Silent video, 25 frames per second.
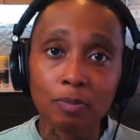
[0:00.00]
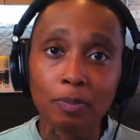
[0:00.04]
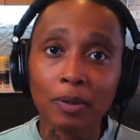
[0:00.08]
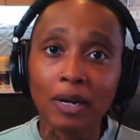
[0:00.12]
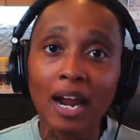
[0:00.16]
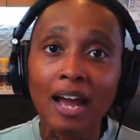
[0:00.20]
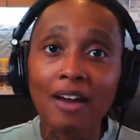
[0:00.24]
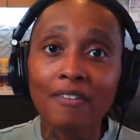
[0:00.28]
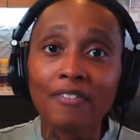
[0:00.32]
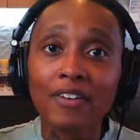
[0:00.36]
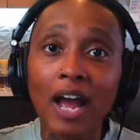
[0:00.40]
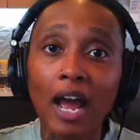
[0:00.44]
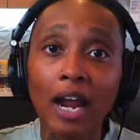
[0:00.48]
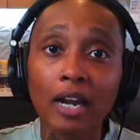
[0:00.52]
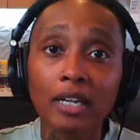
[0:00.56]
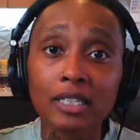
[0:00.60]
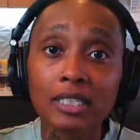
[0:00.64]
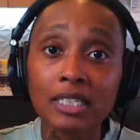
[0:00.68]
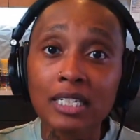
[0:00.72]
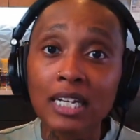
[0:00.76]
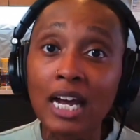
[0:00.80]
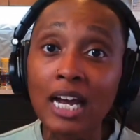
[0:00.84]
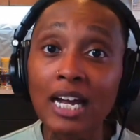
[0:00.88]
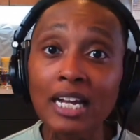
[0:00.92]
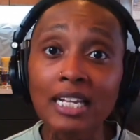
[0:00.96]
But I've got
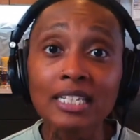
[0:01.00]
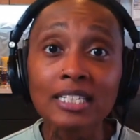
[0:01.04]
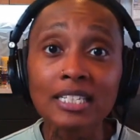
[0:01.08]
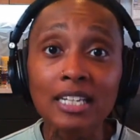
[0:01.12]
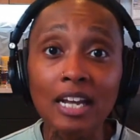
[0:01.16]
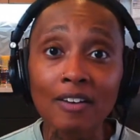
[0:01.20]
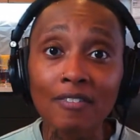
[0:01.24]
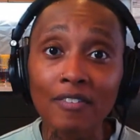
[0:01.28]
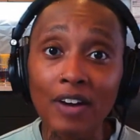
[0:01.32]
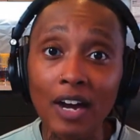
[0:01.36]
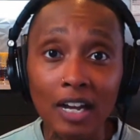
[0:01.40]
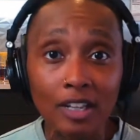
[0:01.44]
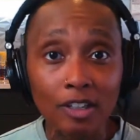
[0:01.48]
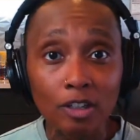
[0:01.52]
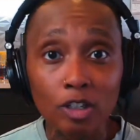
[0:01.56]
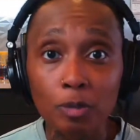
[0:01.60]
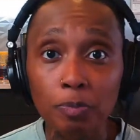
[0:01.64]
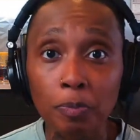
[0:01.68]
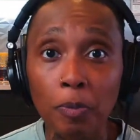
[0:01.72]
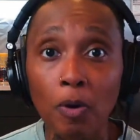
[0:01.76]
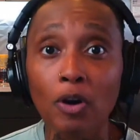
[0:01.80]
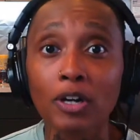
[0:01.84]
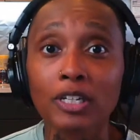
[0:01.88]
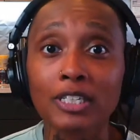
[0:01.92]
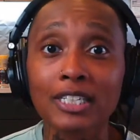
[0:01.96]
tons of other
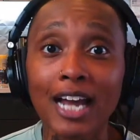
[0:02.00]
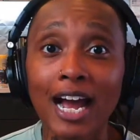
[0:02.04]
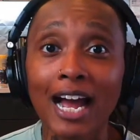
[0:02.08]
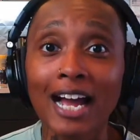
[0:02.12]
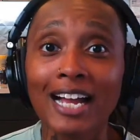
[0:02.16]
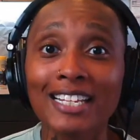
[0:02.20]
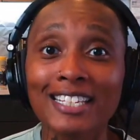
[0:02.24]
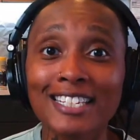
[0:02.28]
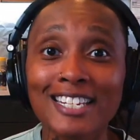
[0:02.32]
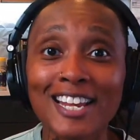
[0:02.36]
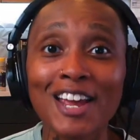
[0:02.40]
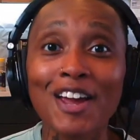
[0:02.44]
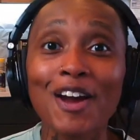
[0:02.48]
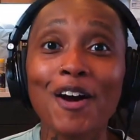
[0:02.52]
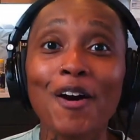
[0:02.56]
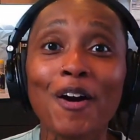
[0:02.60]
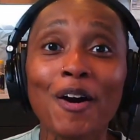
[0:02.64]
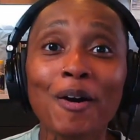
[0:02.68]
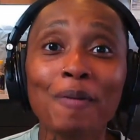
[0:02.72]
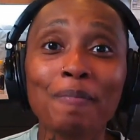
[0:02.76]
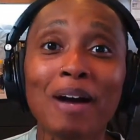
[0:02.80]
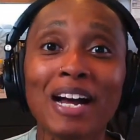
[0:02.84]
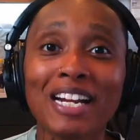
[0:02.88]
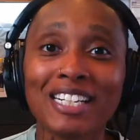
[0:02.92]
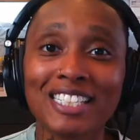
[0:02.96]
sports content
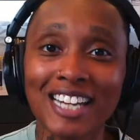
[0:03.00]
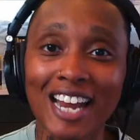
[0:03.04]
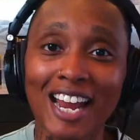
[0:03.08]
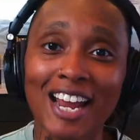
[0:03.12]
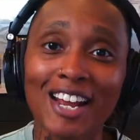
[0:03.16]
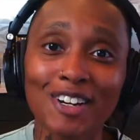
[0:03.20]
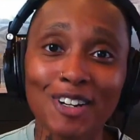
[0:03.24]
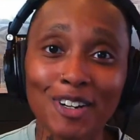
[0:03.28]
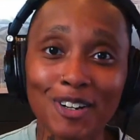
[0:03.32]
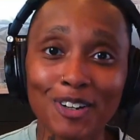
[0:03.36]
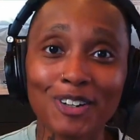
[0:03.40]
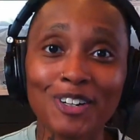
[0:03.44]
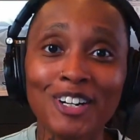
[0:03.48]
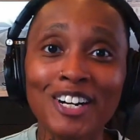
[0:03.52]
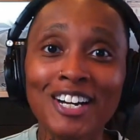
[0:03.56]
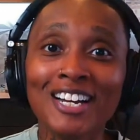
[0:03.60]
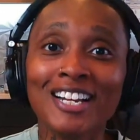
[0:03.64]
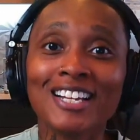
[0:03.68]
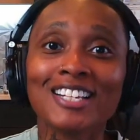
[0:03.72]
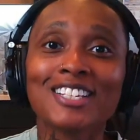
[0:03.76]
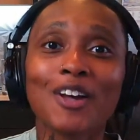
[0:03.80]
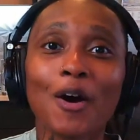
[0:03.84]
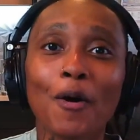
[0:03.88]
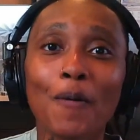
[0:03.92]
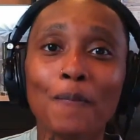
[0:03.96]
on my channel,
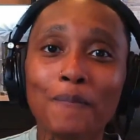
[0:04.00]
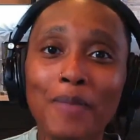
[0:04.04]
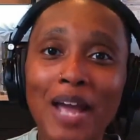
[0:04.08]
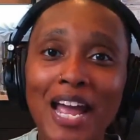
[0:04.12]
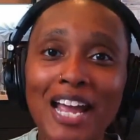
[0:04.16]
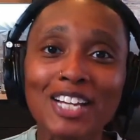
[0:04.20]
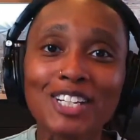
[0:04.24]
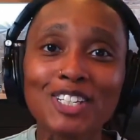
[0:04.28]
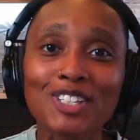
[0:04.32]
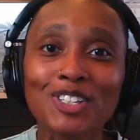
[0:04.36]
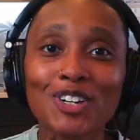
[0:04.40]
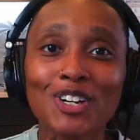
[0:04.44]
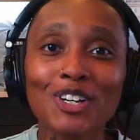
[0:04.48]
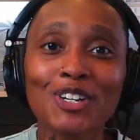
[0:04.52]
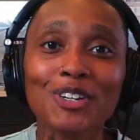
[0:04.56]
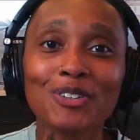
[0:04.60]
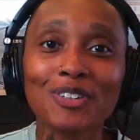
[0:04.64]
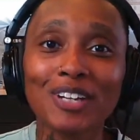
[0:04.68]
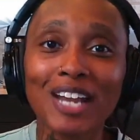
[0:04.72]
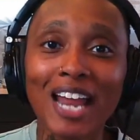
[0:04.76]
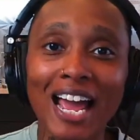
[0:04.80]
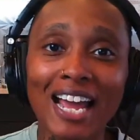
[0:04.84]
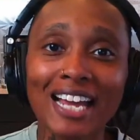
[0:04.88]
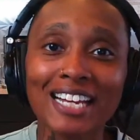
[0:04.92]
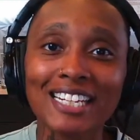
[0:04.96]
so make sure you
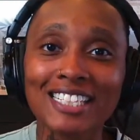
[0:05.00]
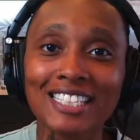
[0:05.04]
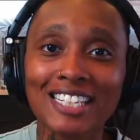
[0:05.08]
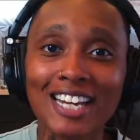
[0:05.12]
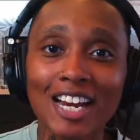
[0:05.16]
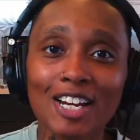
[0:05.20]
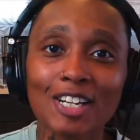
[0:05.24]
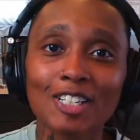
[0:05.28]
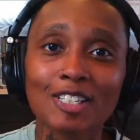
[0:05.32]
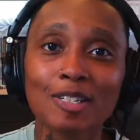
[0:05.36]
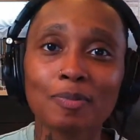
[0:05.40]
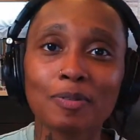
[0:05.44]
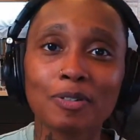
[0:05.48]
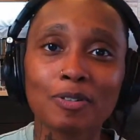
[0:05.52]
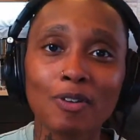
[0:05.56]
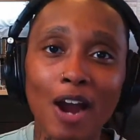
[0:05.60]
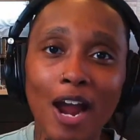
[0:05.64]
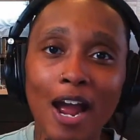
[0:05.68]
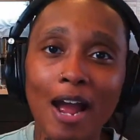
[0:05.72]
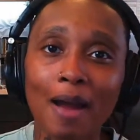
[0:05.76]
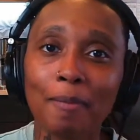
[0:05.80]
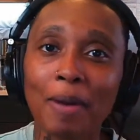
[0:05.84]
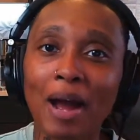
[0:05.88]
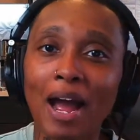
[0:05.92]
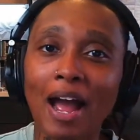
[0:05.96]
like, share,
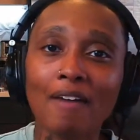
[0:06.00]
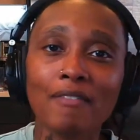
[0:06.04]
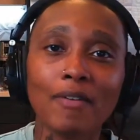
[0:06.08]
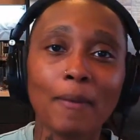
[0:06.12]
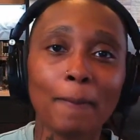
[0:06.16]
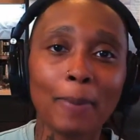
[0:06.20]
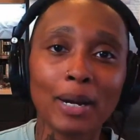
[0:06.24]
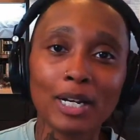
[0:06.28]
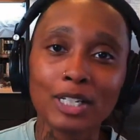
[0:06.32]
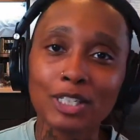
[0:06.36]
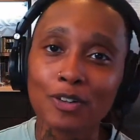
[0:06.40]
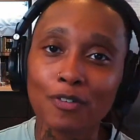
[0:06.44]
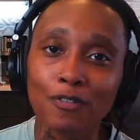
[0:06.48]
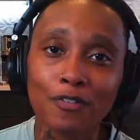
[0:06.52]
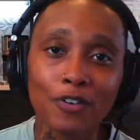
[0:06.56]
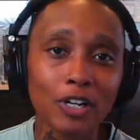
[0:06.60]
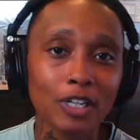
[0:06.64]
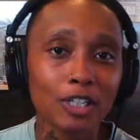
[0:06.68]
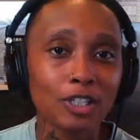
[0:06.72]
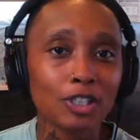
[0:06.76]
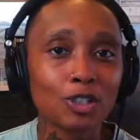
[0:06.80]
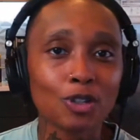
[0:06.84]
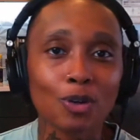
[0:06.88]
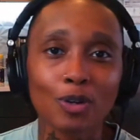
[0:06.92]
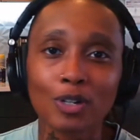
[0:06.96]
subscribe. I have a bunch of
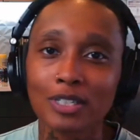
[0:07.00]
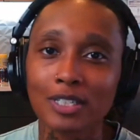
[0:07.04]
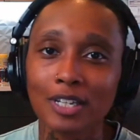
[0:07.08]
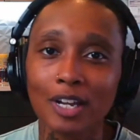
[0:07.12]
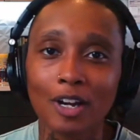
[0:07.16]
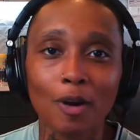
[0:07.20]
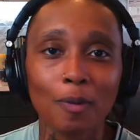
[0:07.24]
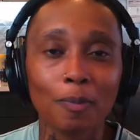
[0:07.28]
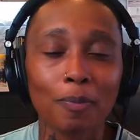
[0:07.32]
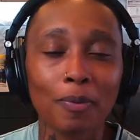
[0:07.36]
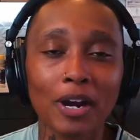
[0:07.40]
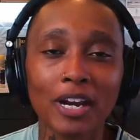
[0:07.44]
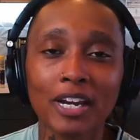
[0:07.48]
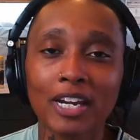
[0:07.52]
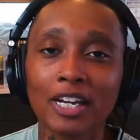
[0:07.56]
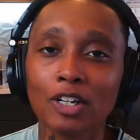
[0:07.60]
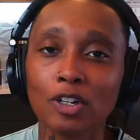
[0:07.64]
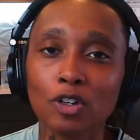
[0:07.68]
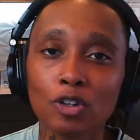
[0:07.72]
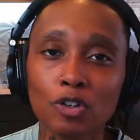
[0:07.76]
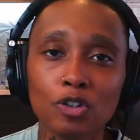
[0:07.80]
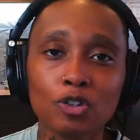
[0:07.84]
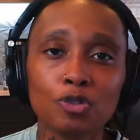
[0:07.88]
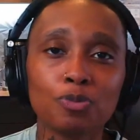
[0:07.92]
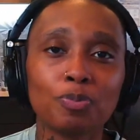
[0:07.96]
funny shorts that are breaking
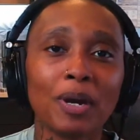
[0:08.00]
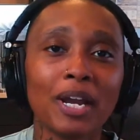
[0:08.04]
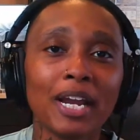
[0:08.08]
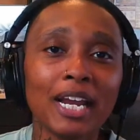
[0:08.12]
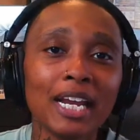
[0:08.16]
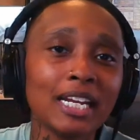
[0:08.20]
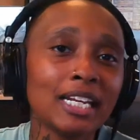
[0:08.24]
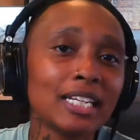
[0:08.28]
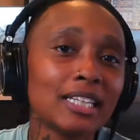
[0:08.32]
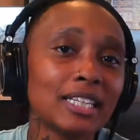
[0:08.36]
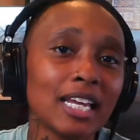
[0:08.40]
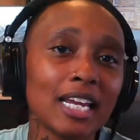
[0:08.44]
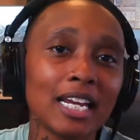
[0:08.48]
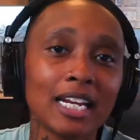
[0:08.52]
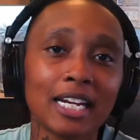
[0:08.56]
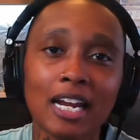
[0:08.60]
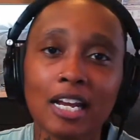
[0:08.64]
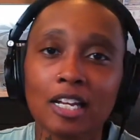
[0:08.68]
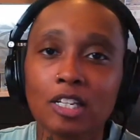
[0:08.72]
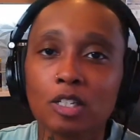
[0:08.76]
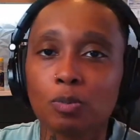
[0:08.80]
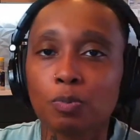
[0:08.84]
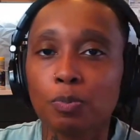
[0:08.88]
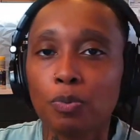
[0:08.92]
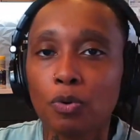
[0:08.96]
news, but anything
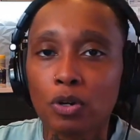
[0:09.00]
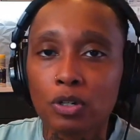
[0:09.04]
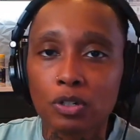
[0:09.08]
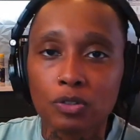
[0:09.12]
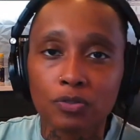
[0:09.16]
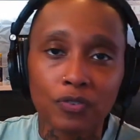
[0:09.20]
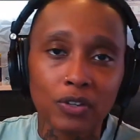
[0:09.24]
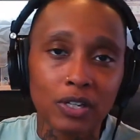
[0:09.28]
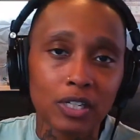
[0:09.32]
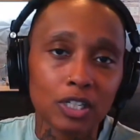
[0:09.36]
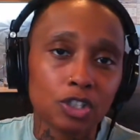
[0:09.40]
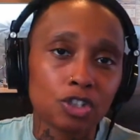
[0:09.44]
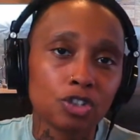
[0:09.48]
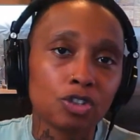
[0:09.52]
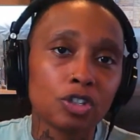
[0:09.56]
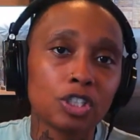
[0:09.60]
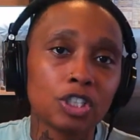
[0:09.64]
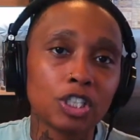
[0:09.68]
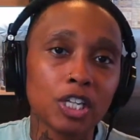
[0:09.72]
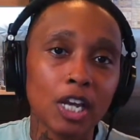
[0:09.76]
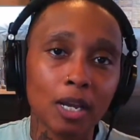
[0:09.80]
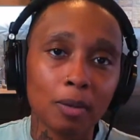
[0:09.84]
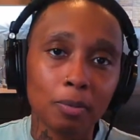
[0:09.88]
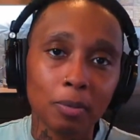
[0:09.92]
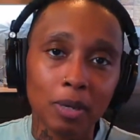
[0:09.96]
that's sports fitness, you can
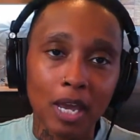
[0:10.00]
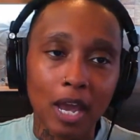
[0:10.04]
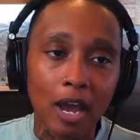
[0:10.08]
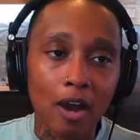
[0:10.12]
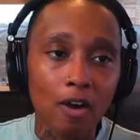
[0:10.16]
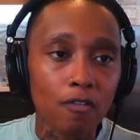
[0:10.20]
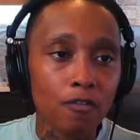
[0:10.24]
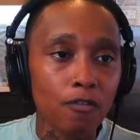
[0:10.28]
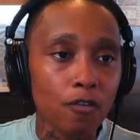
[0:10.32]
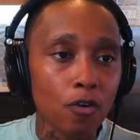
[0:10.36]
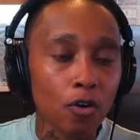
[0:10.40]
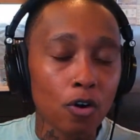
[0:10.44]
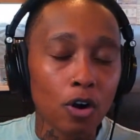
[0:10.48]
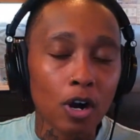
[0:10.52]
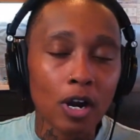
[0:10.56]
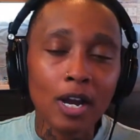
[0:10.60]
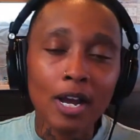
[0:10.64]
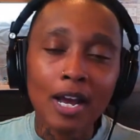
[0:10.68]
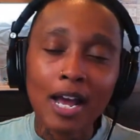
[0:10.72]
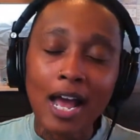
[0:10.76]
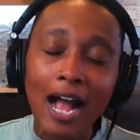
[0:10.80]
check me out for.